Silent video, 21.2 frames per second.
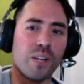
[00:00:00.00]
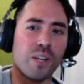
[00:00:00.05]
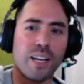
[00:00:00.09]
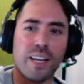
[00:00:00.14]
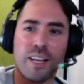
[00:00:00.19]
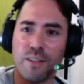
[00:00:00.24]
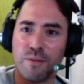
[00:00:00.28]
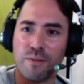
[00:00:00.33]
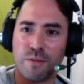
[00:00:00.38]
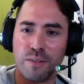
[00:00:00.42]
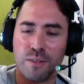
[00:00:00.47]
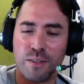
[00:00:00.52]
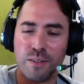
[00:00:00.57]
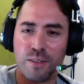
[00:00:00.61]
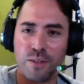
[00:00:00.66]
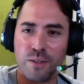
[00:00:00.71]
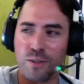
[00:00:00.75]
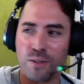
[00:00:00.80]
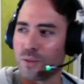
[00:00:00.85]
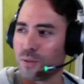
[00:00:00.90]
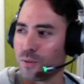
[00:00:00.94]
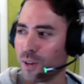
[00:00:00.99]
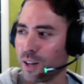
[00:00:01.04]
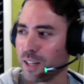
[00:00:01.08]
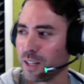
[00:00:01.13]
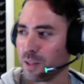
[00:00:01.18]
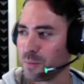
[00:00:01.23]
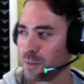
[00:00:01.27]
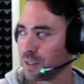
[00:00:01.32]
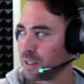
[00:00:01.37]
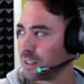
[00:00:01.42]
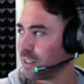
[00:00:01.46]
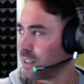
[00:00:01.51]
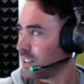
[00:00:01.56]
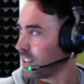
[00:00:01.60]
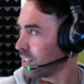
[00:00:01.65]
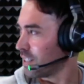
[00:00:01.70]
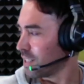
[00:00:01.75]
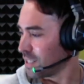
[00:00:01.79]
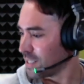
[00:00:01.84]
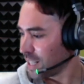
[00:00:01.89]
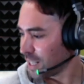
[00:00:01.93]
life, right? I mean,
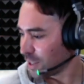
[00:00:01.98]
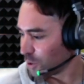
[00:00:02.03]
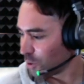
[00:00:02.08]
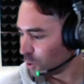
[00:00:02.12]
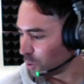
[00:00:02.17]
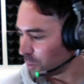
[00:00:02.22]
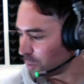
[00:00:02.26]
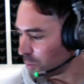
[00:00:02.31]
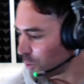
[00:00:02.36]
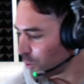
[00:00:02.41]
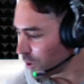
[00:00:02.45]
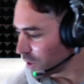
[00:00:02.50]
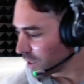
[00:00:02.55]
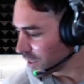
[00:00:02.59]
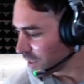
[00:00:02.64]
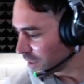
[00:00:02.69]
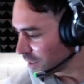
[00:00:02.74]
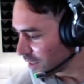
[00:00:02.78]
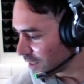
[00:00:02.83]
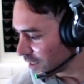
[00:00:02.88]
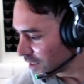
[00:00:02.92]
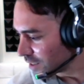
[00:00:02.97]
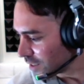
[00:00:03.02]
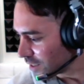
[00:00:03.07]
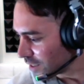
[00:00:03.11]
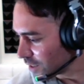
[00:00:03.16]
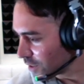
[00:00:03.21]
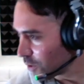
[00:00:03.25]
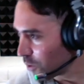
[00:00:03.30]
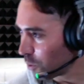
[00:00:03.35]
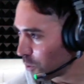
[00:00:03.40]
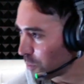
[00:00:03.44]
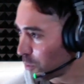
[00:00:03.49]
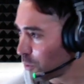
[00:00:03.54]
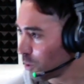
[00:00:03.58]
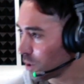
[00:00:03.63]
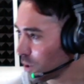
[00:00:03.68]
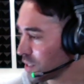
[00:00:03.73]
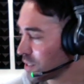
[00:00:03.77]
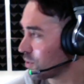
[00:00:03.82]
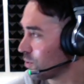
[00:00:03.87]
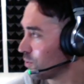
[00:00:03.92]
isn't that the whole point? And the whole
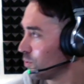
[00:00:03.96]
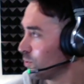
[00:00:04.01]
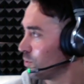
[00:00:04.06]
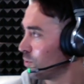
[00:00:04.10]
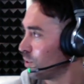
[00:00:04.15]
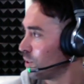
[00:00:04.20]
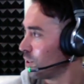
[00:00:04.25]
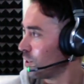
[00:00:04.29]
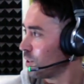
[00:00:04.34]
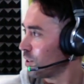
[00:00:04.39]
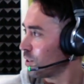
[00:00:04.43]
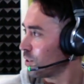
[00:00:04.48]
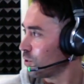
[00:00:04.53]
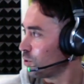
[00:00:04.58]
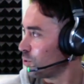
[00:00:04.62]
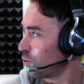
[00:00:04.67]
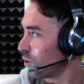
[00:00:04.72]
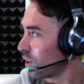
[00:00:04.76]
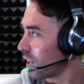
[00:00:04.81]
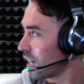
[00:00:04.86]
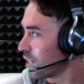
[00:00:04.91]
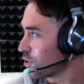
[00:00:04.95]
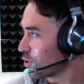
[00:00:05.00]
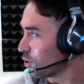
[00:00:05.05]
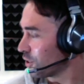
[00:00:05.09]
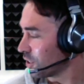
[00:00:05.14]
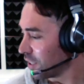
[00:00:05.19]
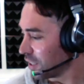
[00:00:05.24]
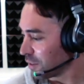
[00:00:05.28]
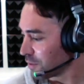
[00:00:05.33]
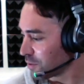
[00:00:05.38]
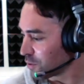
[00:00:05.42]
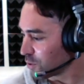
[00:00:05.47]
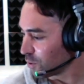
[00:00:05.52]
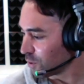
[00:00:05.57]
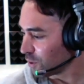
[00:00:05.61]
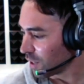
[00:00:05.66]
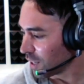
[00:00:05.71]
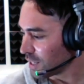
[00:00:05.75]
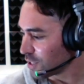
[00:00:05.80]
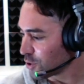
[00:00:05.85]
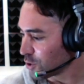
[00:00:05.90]
point to utilize your gifts,
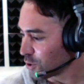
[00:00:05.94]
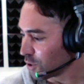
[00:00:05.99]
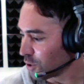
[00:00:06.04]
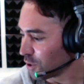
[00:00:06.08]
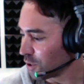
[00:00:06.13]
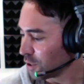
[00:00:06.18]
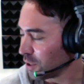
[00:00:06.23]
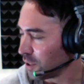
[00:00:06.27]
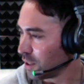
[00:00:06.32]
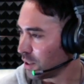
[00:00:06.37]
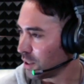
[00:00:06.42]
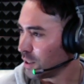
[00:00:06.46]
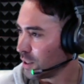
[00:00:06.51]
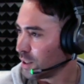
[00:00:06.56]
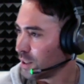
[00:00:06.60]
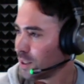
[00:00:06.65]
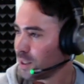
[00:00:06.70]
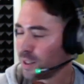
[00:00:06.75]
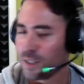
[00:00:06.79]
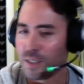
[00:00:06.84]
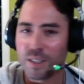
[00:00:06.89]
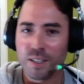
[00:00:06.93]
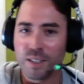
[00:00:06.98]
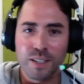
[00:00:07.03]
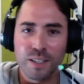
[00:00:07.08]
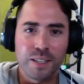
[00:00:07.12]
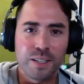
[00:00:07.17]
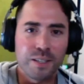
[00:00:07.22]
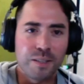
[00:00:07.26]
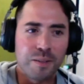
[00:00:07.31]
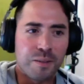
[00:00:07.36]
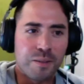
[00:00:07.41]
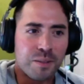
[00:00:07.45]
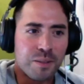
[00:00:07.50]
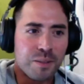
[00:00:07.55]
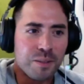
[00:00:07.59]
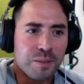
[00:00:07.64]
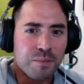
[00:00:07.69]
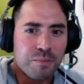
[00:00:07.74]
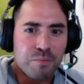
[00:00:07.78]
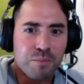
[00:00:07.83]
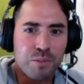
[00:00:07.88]
utilize your uh,
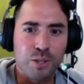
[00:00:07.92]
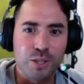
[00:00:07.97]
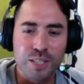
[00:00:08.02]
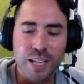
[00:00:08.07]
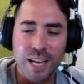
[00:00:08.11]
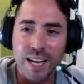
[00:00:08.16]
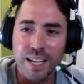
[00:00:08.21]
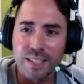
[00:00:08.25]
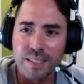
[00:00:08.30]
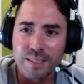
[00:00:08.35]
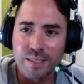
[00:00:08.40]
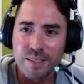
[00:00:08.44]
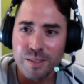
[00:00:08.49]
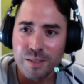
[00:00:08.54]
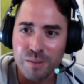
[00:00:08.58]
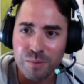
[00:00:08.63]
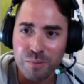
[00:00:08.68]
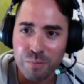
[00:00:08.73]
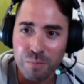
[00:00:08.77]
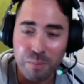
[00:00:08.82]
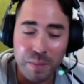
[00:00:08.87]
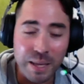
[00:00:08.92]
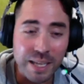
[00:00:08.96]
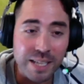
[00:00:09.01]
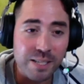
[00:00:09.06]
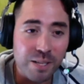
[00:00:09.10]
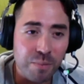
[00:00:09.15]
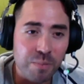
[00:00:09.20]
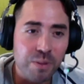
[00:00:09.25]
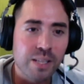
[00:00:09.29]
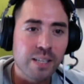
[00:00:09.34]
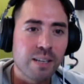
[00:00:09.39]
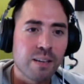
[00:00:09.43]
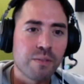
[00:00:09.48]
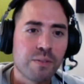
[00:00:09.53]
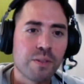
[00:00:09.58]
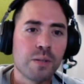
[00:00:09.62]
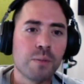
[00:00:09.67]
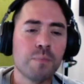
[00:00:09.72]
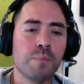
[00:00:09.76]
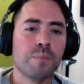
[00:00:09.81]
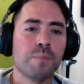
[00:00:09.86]
your talents, make something of
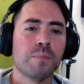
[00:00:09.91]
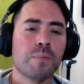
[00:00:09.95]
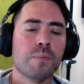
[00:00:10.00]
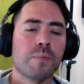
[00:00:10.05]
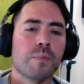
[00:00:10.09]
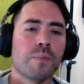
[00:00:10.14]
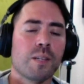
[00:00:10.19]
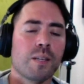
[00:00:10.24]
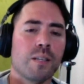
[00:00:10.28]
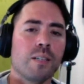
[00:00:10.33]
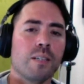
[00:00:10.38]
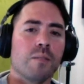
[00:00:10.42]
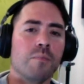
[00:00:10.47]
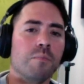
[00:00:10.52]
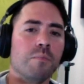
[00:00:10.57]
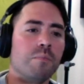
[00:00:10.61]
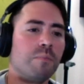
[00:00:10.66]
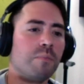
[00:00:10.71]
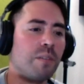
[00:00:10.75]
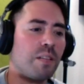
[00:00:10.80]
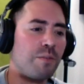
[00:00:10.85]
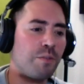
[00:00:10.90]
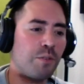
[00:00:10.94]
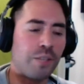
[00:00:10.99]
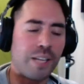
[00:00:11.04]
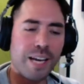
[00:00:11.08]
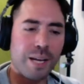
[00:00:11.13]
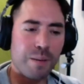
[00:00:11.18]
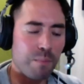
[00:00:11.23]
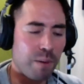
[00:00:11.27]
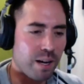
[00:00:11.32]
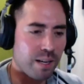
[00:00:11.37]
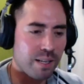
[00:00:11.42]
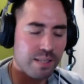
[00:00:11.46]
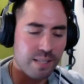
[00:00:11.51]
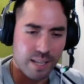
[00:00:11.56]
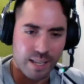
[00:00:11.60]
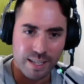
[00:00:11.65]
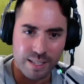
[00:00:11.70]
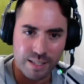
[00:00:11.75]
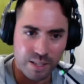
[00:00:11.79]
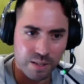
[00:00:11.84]
them. Um, if you can't
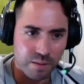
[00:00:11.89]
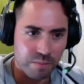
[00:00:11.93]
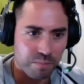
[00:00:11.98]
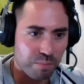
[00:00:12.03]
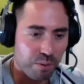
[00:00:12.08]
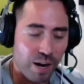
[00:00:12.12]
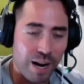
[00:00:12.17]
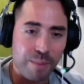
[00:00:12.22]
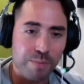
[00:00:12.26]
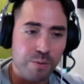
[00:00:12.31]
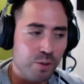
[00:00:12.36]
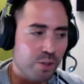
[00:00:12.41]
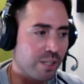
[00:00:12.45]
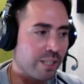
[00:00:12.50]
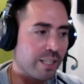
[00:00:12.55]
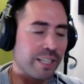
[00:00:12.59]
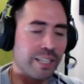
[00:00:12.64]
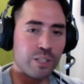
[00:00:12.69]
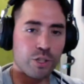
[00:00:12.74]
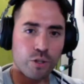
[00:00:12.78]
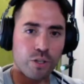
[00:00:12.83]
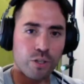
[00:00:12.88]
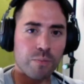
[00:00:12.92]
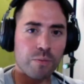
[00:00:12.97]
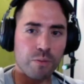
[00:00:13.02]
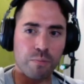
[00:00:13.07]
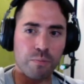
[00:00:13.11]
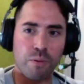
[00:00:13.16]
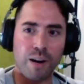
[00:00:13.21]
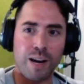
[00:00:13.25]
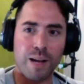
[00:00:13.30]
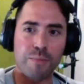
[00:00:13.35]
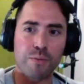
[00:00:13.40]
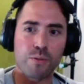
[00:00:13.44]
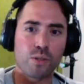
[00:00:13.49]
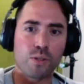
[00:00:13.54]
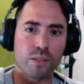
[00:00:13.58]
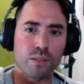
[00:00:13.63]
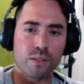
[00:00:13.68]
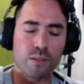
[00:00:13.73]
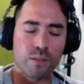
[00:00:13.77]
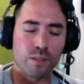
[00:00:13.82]
monetize them, perhaps you can contribute. Perhaps you
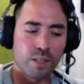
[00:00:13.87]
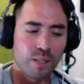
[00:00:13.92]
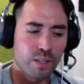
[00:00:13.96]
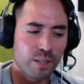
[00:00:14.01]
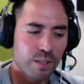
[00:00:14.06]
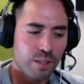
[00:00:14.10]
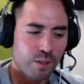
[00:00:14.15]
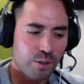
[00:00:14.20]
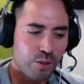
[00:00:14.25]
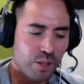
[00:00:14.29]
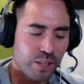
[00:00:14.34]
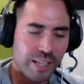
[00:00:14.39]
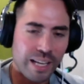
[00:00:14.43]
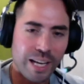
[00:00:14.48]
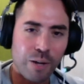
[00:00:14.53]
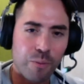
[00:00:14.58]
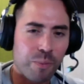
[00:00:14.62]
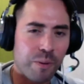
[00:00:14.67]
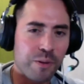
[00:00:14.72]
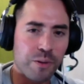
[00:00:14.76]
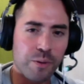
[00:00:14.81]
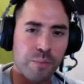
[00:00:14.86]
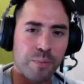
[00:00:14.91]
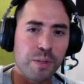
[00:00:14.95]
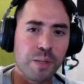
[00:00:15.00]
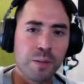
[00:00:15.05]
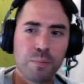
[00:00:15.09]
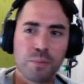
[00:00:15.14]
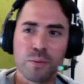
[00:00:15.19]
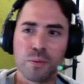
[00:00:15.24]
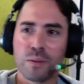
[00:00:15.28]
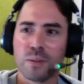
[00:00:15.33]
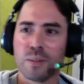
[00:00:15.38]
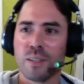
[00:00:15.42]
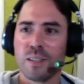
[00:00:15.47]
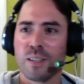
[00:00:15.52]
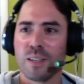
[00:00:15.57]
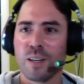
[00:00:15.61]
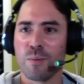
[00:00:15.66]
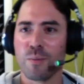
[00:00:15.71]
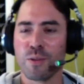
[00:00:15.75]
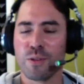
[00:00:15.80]
can you can help other people.
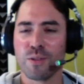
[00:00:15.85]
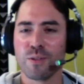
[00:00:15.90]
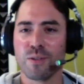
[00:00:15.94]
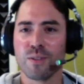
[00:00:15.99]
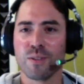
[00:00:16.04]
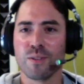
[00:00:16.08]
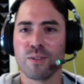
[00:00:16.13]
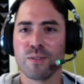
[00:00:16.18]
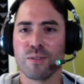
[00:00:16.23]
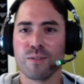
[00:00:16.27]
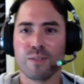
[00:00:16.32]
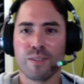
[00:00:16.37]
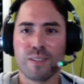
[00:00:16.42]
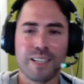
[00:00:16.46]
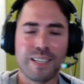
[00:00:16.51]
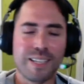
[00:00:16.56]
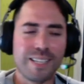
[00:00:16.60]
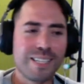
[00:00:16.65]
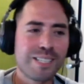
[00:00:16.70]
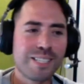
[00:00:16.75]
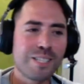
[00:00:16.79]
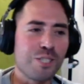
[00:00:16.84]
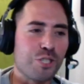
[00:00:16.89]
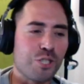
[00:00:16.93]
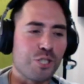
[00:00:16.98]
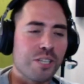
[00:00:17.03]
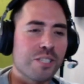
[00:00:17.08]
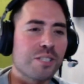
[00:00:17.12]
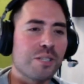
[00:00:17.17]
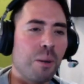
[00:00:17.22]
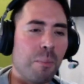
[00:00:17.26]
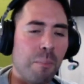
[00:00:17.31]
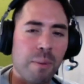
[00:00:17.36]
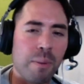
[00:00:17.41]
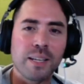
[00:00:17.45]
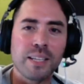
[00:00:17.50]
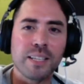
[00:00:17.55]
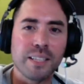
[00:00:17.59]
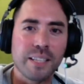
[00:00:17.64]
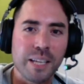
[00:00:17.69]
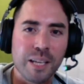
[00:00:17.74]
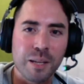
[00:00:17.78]
I mean, the, the, it isn't just a
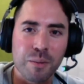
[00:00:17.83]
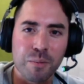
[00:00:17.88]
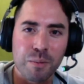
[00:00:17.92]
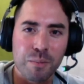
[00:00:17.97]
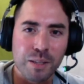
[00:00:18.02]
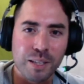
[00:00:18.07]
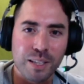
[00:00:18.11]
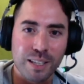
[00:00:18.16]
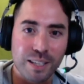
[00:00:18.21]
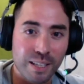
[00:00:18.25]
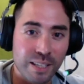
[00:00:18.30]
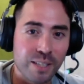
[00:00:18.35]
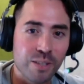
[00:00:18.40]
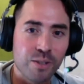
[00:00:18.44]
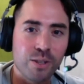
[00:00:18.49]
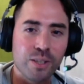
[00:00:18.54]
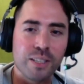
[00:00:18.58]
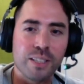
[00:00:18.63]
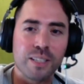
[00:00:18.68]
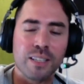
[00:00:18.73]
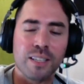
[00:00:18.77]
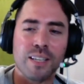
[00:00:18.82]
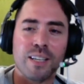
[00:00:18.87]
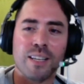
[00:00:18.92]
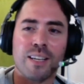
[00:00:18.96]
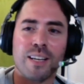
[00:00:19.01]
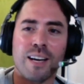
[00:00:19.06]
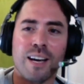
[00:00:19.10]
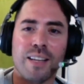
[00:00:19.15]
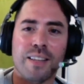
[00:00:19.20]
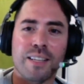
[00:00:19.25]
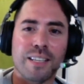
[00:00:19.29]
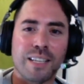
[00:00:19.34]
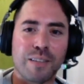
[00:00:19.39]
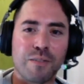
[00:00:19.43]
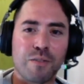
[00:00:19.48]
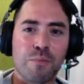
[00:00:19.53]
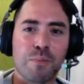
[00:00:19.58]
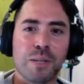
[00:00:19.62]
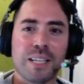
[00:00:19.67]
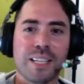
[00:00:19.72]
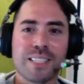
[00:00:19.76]
money game. I mean, clearly, I think
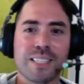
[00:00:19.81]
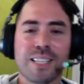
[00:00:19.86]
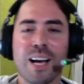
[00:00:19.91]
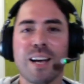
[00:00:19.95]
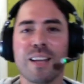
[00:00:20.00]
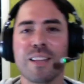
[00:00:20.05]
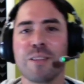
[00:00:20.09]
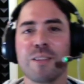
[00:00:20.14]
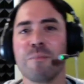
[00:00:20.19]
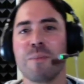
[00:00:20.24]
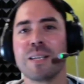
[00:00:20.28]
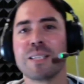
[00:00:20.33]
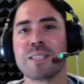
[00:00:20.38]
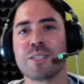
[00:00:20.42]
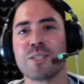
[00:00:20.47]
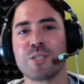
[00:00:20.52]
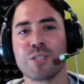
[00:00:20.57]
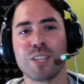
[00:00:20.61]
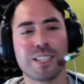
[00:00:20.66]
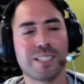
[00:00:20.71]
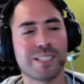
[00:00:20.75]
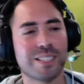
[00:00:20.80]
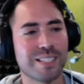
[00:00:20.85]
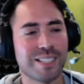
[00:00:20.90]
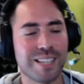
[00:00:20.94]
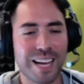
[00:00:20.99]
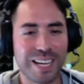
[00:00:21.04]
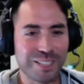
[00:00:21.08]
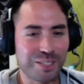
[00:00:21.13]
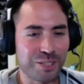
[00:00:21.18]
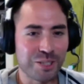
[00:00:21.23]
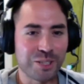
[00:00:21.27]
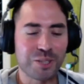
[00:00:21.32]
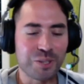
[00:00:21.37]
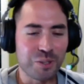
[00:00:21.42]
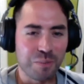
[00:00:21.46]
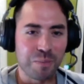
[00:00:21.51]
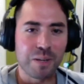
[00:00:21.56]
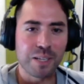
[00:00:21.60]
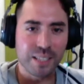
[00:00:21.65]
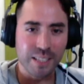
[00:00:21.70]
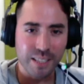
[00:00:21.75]
everybody has gotten the message that it's not just a
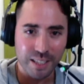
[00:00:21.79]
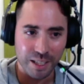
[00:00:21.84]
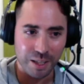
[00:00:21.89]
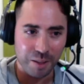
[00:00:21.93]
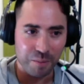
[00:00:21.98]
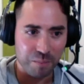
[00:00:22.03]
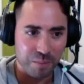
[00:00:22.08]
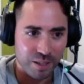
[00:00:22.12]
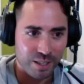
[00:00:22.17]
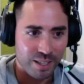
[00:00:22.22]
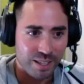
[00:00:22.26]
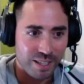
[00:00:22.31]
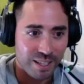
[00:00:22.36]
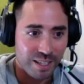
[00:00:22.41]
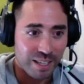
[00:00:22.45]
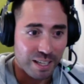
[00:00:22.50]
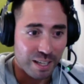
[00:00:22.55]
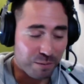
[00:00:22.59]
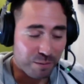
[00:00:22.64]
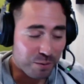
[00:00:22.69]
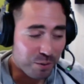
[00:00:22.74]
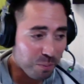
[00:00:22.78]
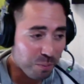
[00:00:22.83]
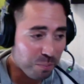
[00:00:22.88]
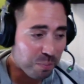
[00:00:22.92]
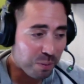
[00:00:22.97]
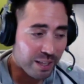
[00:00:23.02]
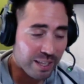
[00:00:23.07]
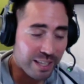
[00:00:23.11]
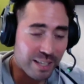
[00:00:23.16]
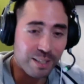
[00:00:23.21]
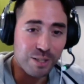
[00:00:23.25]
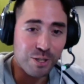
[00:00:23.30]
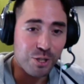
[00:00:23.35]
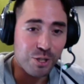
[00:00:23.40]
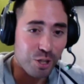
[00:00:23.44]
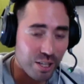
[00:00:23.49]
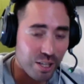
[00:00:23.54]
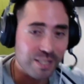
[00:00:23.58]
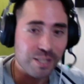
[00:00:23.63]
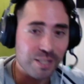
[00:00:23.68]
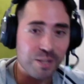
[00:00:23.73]
money game. If you're playing
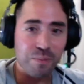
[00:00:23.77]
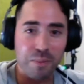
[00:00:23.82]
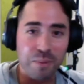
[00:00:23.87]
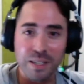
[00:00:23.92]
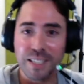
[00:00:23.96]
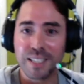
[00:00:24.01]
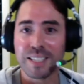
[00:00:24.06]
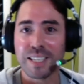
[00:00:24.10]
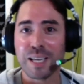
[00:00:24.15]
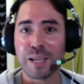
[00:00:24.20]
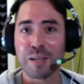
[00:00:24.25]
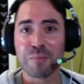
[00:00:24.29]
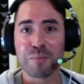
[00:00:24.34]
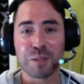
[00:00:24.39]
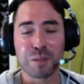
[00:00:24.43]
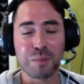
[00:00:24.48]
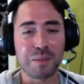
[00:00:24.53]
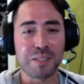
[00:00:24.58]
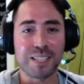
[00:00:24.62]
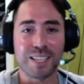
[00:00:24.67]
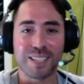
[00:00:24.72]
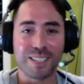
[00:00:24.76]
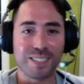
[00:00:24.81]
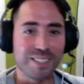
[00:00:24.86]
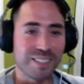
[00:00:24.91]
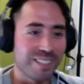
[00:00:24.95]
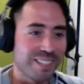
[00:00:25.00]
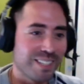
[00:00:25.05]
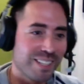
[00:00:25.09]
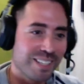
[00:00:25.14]
just the money game, let me tell you,